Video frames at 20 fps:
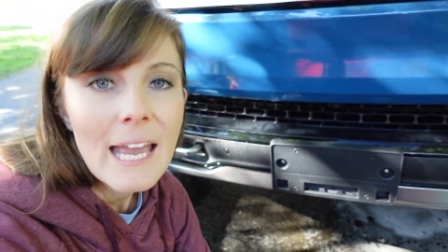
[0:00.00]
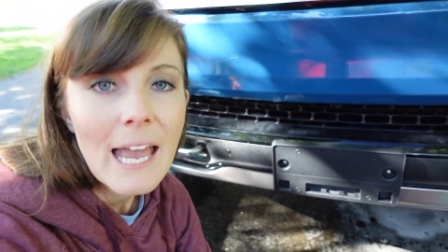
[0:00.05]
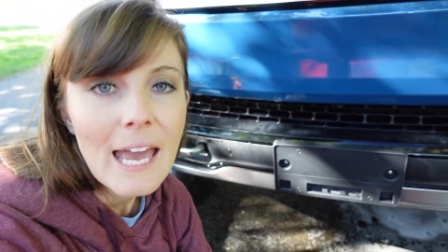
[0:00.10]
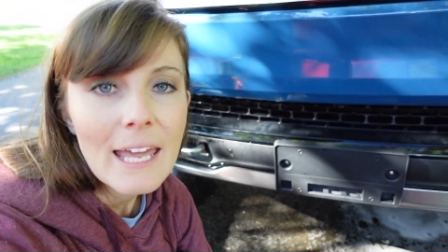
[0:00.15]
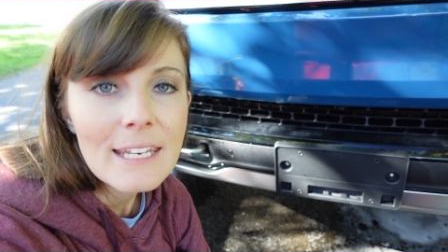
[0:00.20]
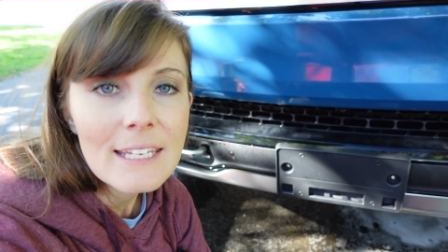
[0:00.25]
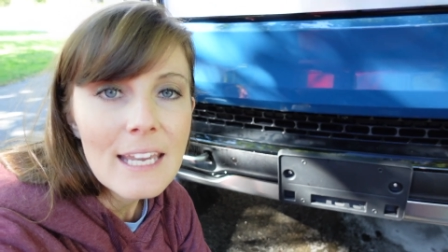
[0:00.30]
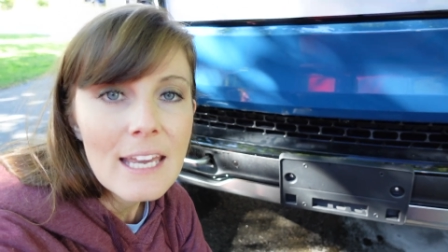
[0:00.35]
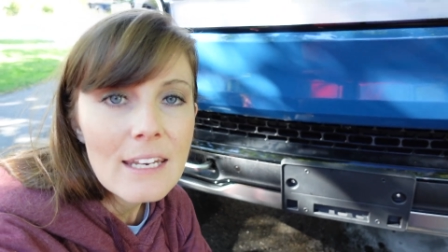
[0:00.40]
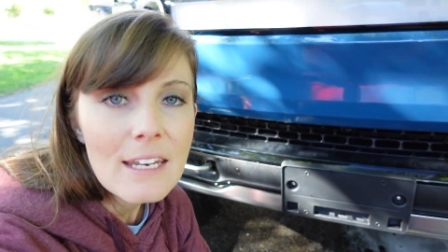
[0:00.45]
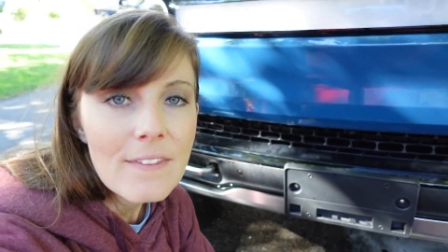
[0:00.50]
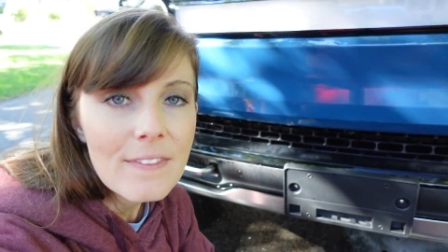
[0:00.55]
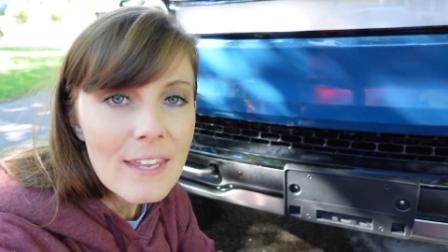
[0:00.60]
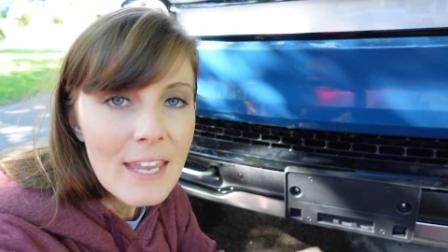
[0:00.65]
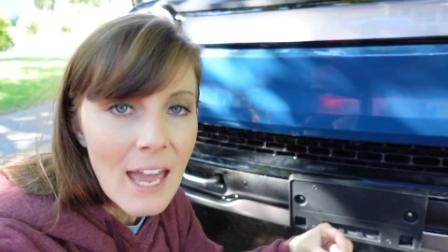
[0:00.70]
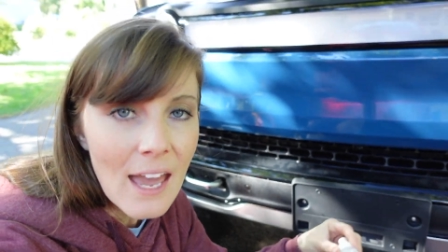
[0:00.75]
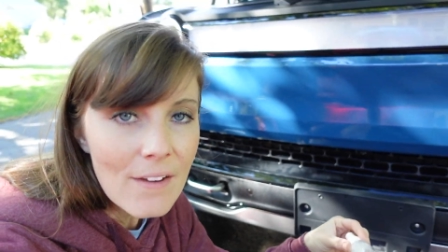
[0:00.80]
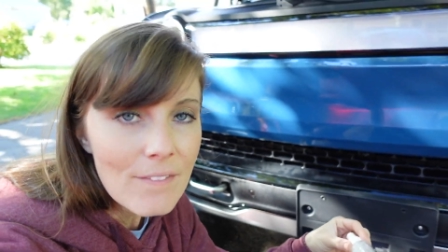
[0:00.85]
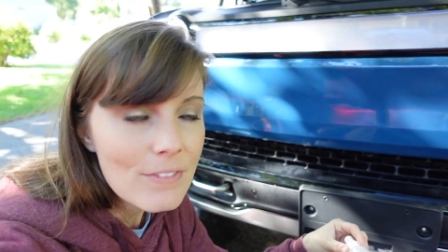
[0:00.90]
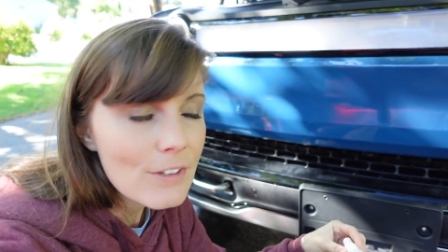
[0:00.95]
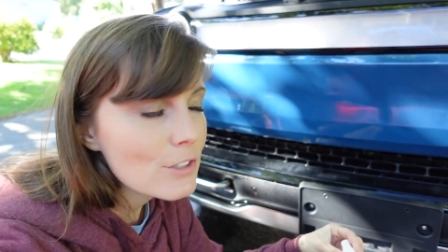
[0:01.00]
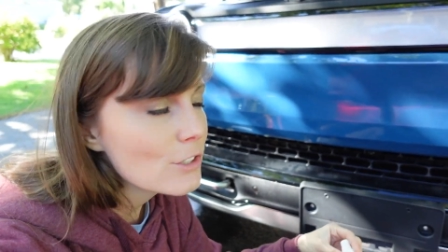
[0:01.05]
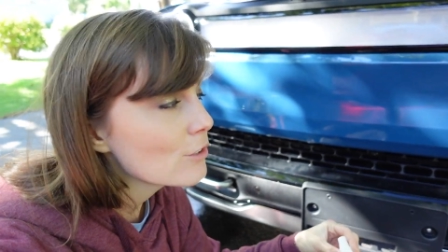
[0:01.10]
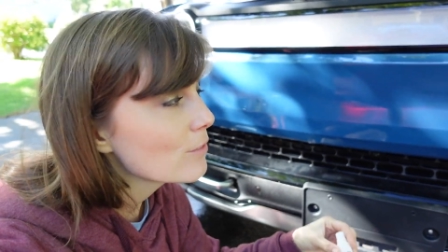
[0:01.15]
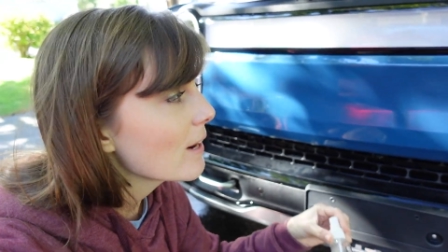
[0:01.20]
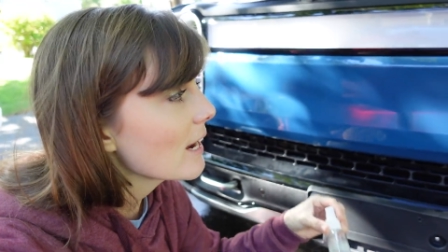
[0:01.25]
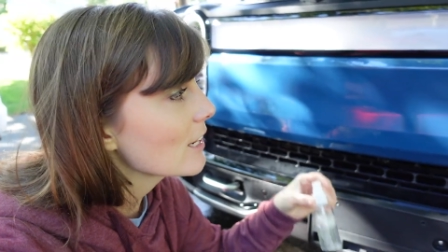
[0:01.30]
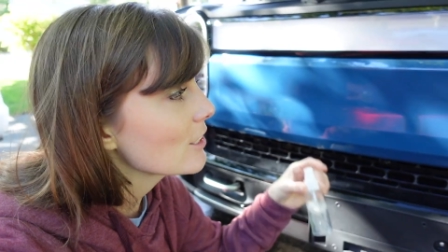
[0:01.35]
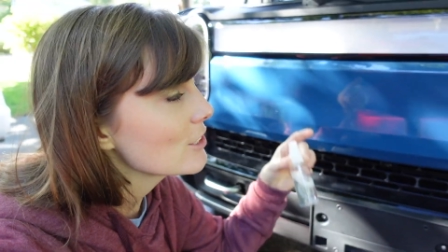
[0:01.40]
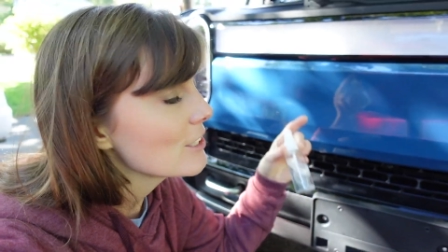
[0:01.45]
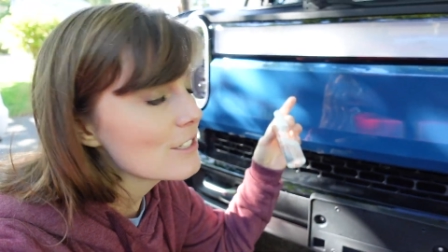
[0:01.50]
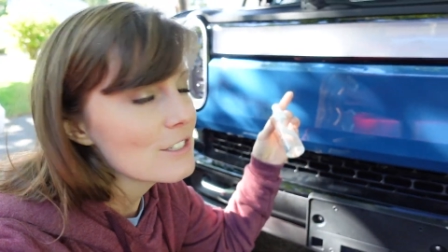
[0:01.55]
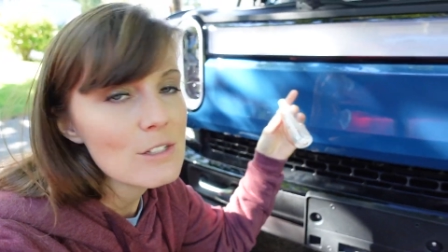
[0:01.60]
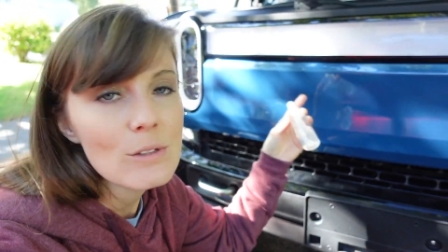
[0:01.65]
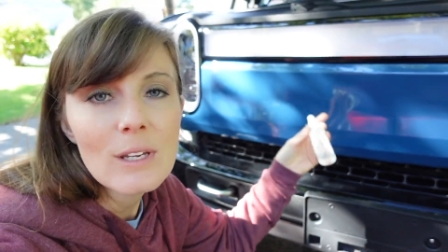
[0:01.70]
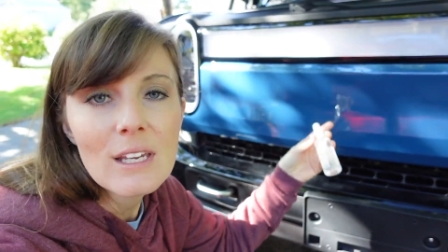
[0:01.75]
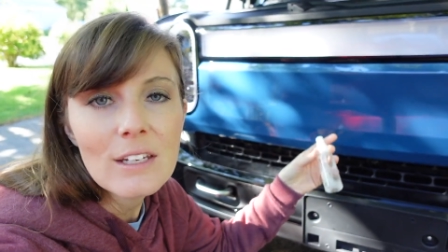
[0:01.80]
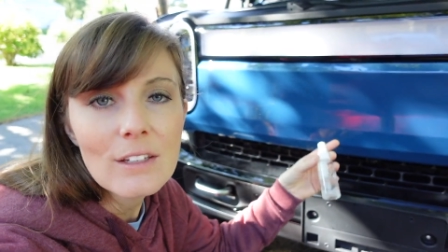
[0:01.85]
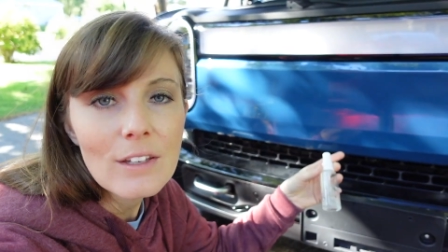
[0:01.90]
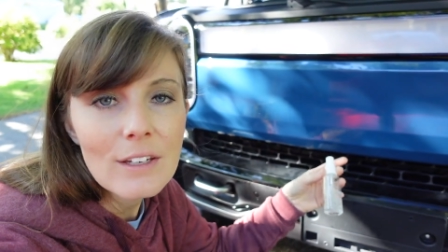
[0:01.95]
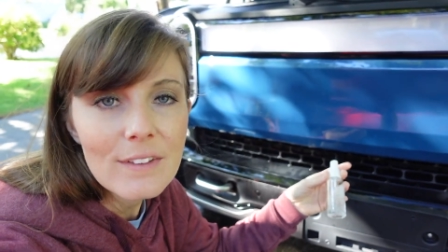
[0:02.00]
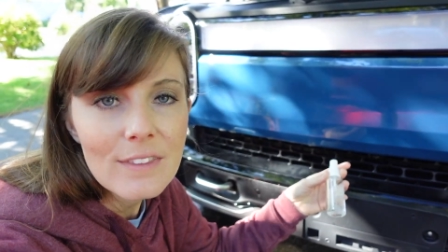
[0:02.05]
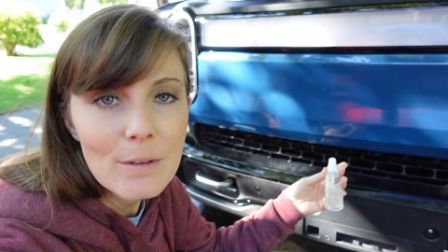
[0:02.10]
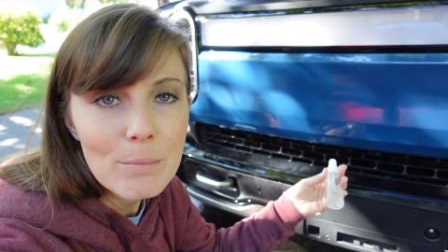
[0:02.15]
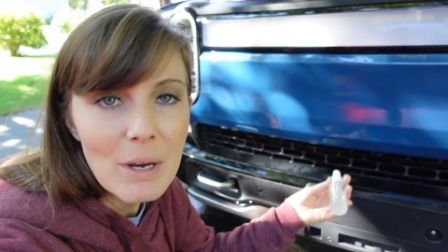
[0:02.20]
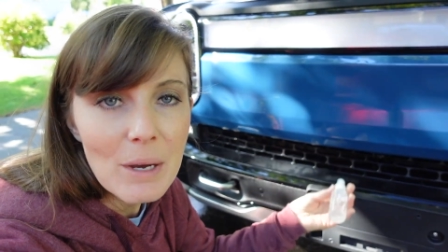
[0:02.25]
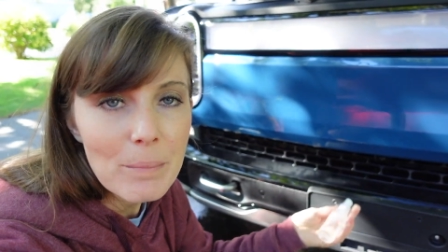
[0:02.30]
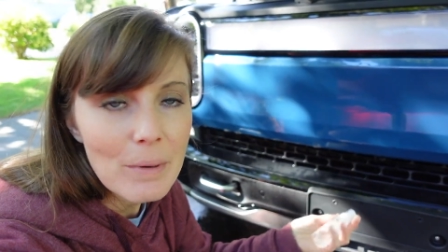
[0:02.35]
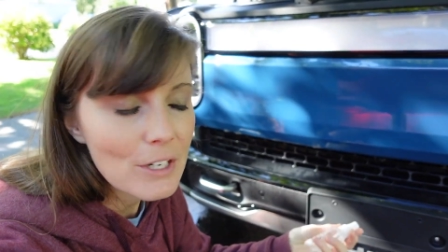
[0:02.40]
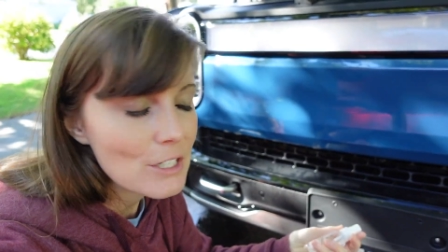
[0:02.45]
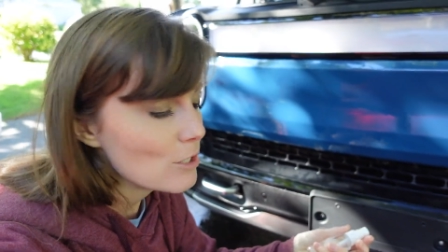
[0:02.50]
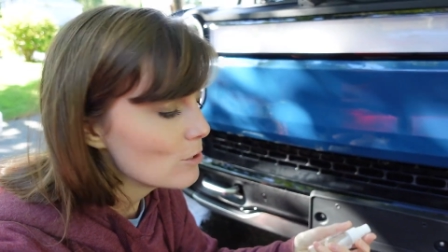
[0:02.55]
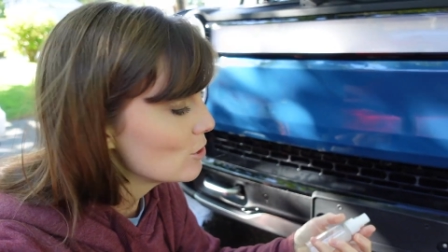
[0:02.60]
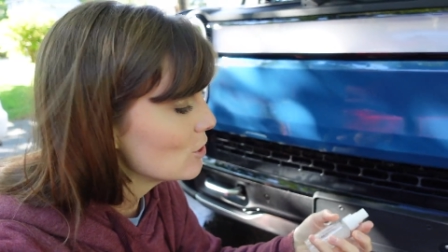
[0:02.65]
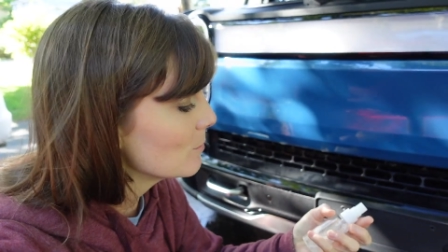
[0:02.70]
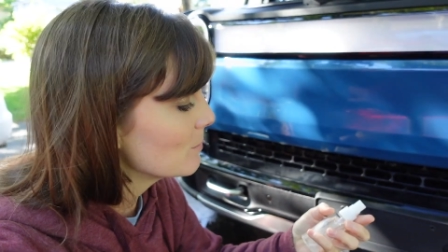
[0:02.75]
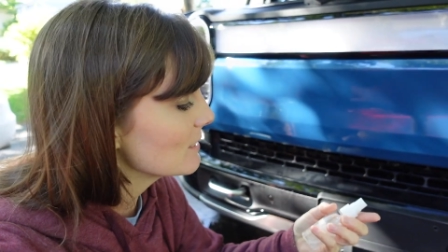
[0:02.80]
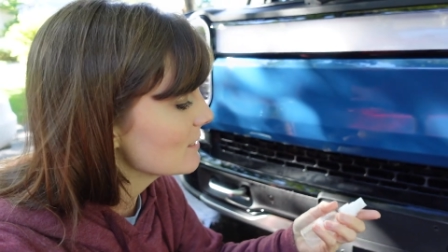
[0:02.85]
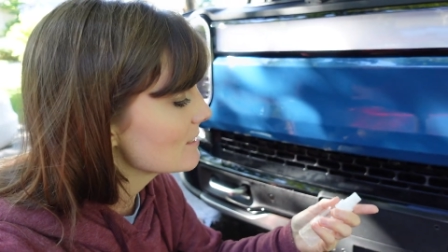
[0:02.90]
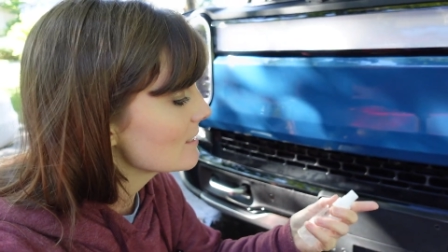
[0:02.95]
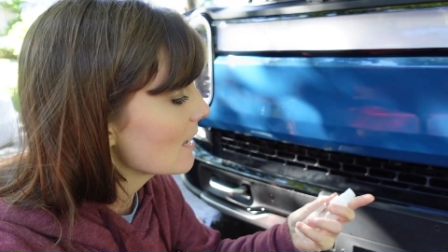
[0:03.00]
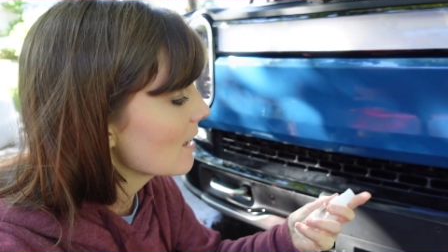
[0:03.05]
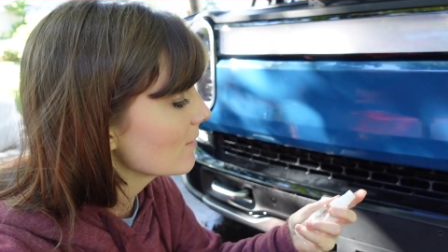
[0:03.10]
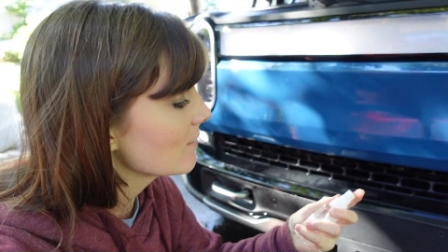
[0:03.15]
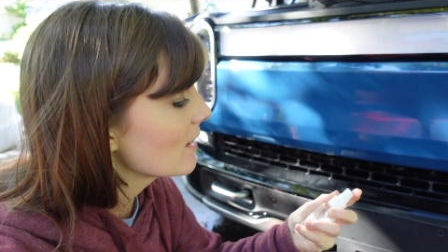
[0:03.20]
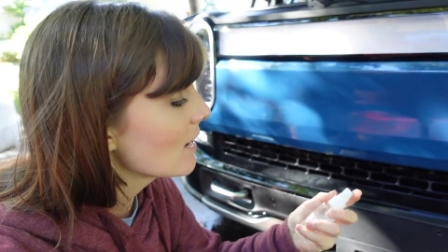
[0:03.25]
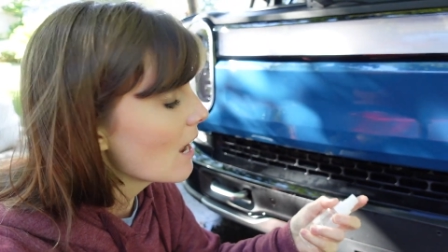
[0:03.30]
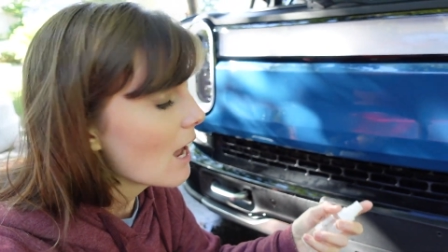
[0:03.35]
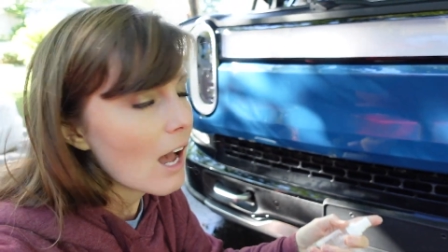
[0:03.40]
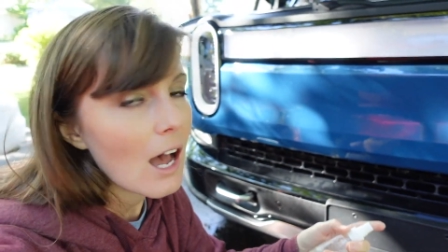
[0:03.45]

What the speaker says: and again, they have their directions, you can look them up on YouTube and stuff,